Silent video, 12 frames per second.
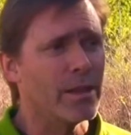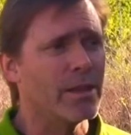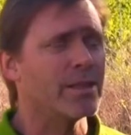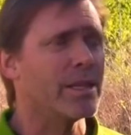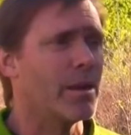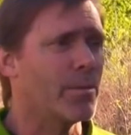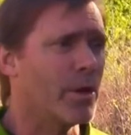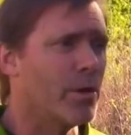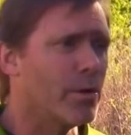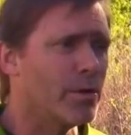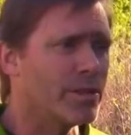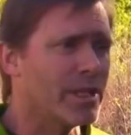this type of
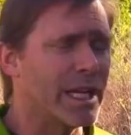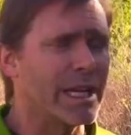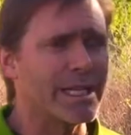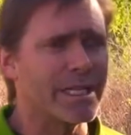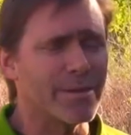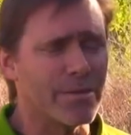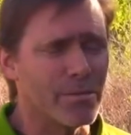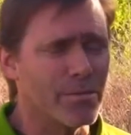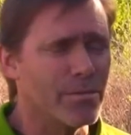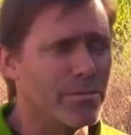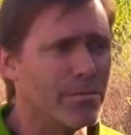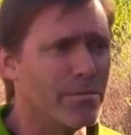coral snake is
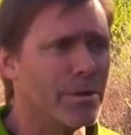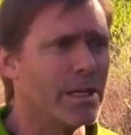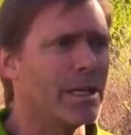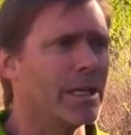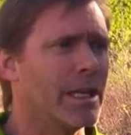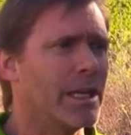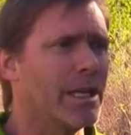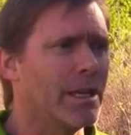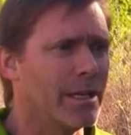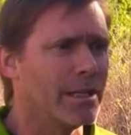really